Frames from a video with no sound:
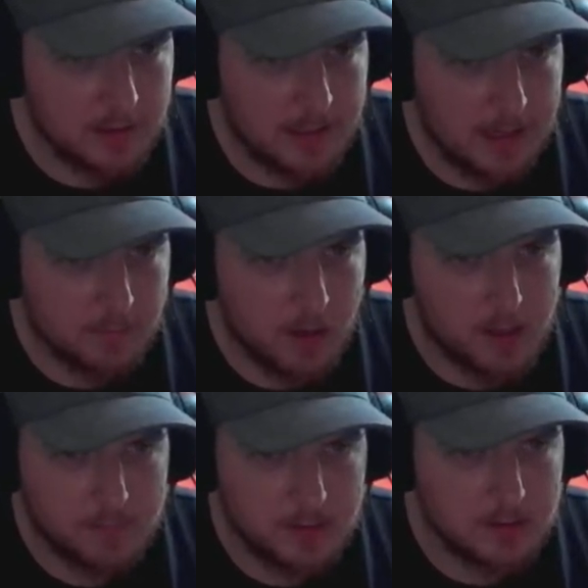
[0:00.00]
Now what
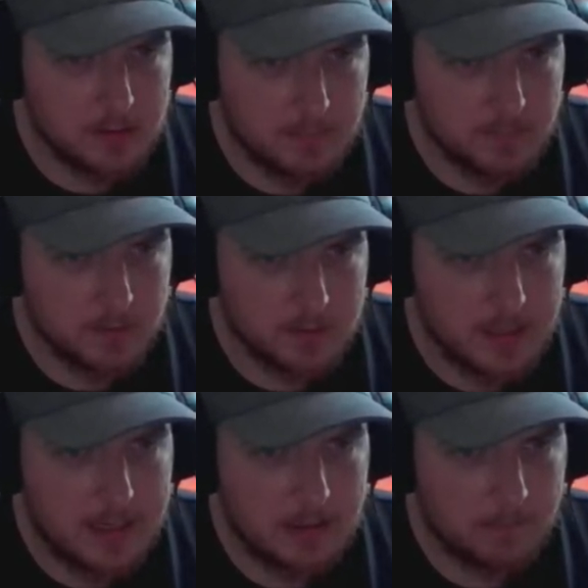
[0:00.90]
I was doing was
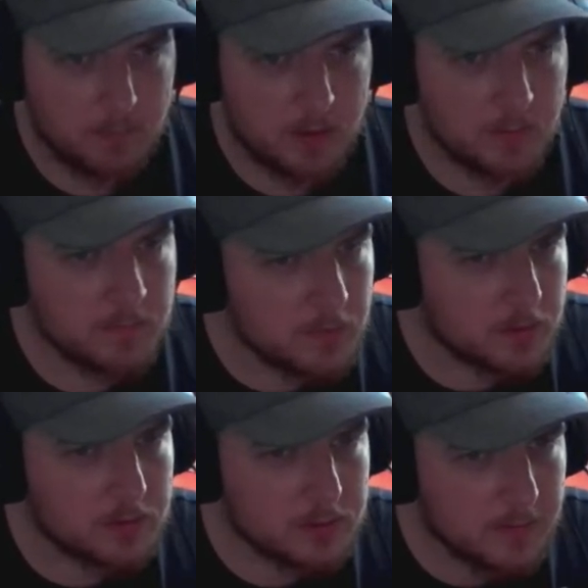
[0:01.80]
adding 1 or
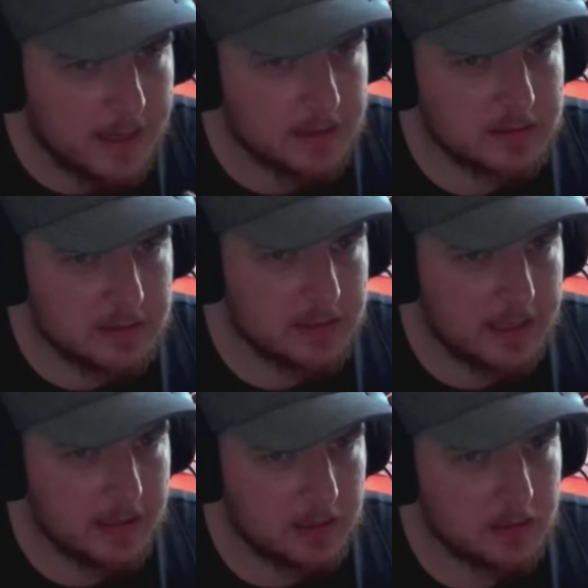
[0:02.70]
more tracks to
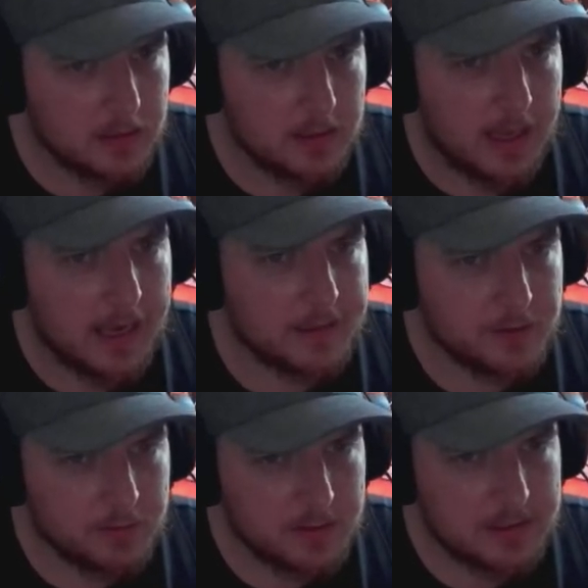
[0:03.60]
that,
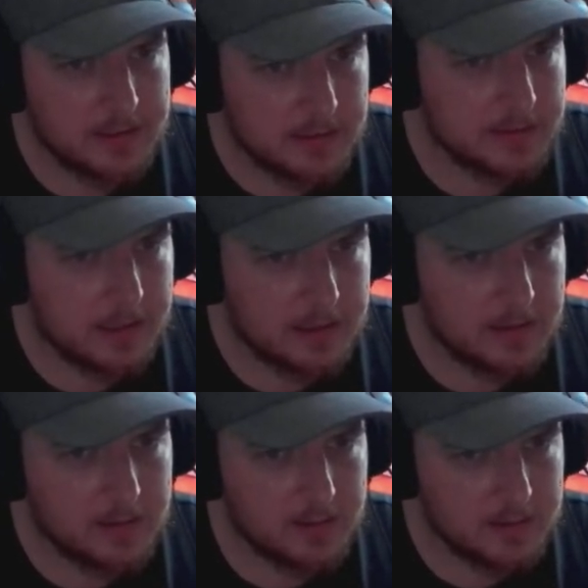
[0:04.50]
as you'll see in a
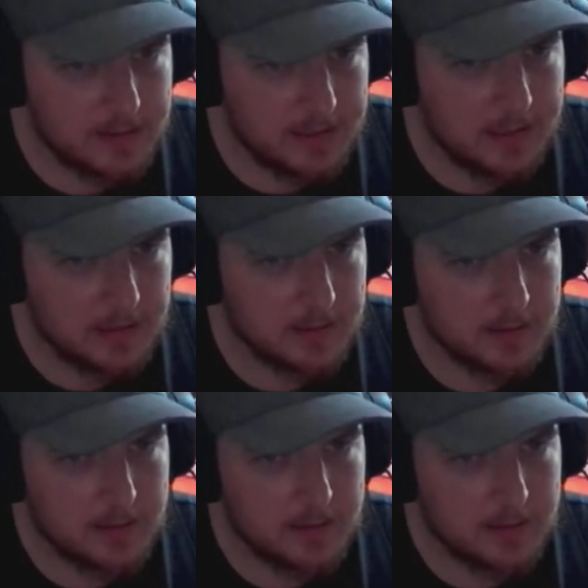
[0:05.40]
second. You see that?